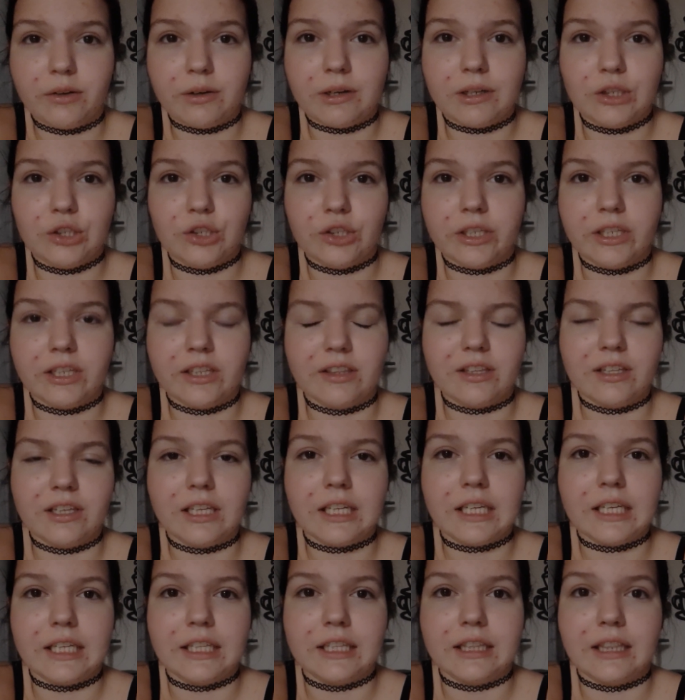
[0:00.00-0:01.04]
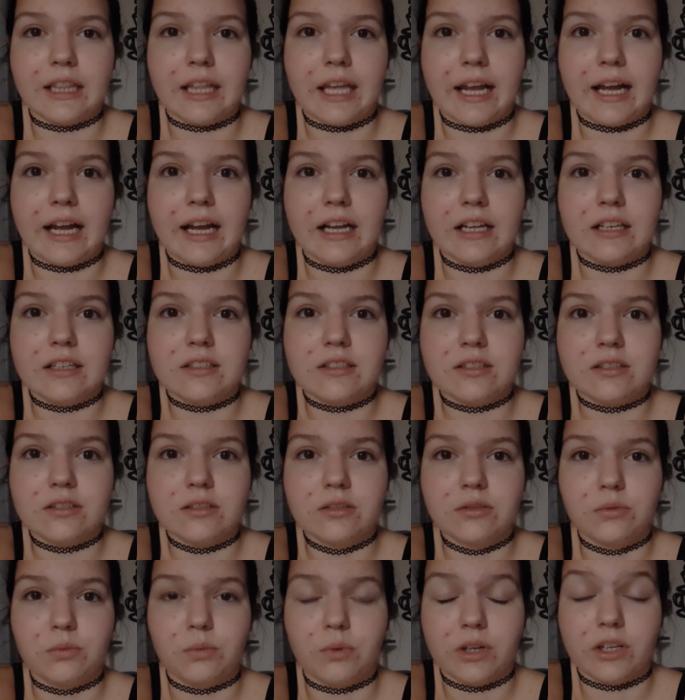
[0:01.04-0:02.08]
around looking, thinking that
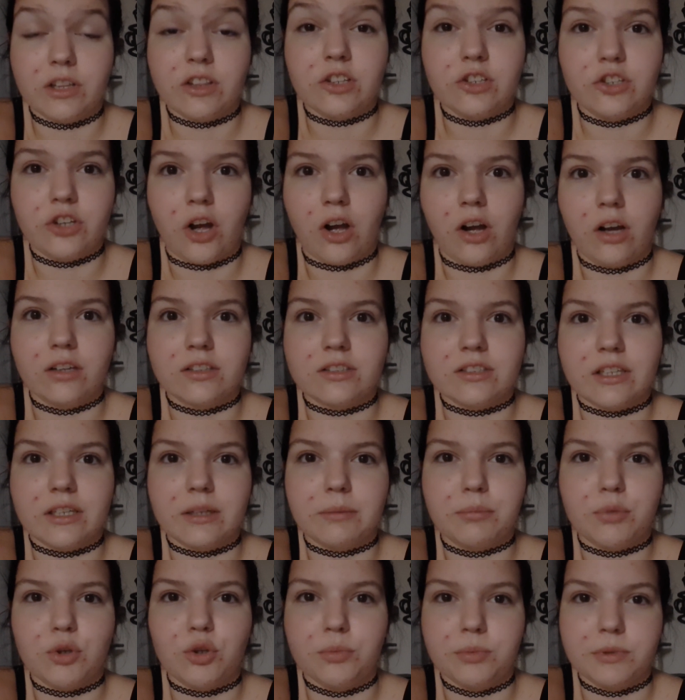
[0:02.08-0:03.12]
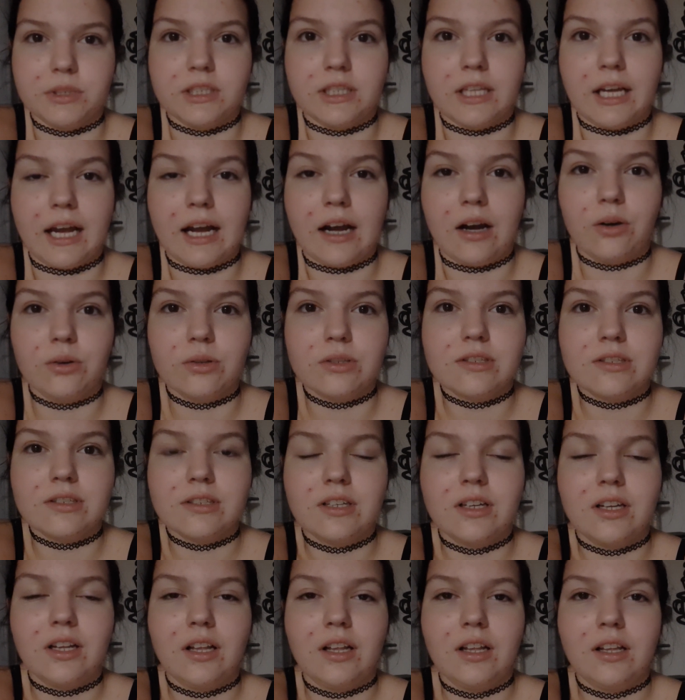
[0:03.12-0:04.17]
one of the dogs, like, pooped in the house.
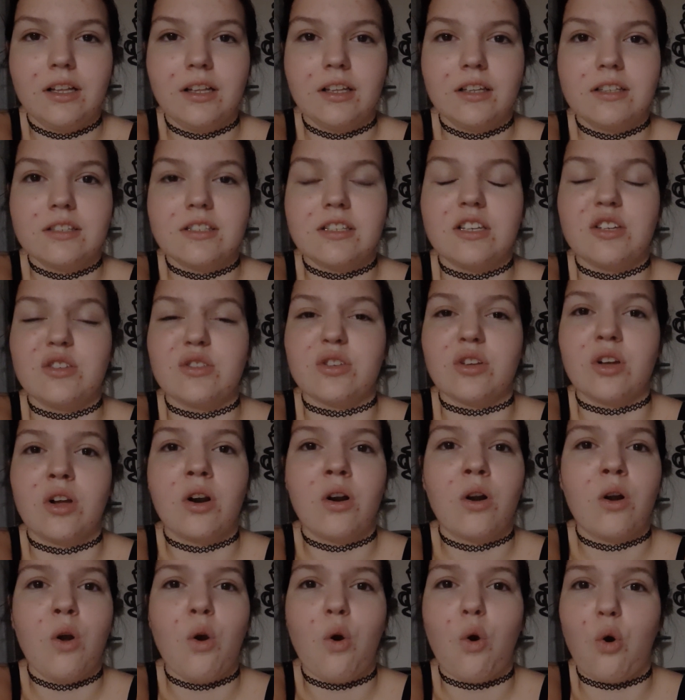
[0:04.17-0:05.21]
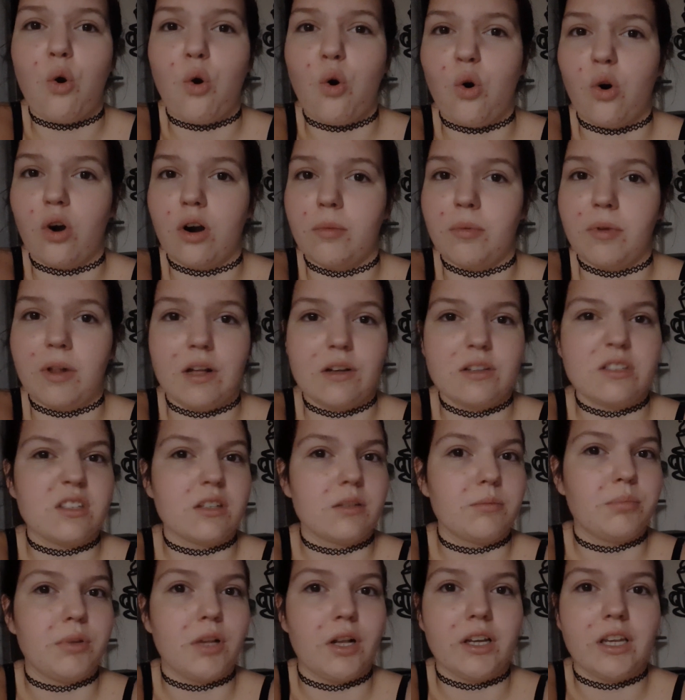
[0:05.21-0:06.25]
It is horrible. I was
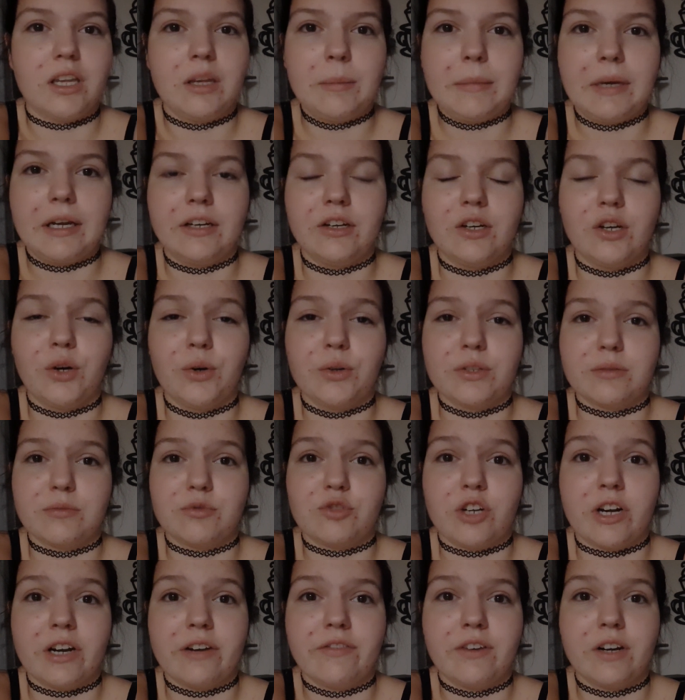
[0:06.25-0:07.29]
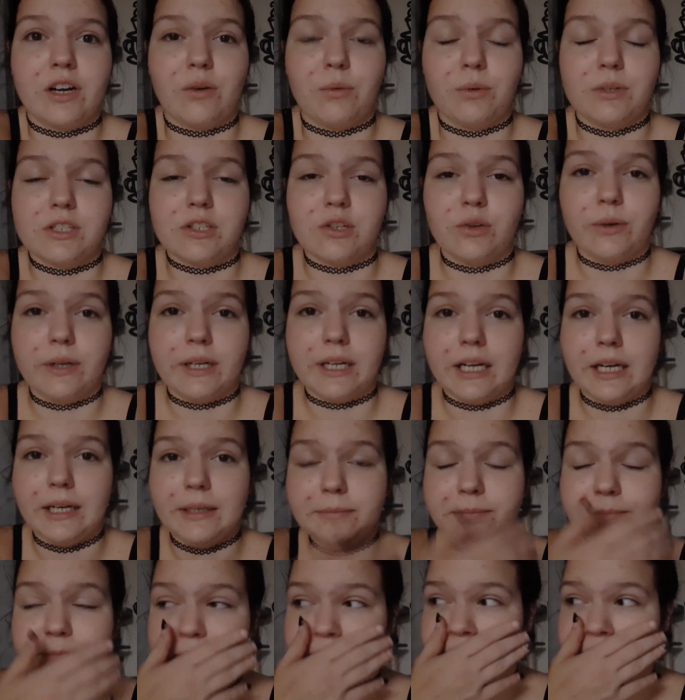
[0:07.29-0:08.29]
like plugging my nose. I'm trying to figure out what's going on.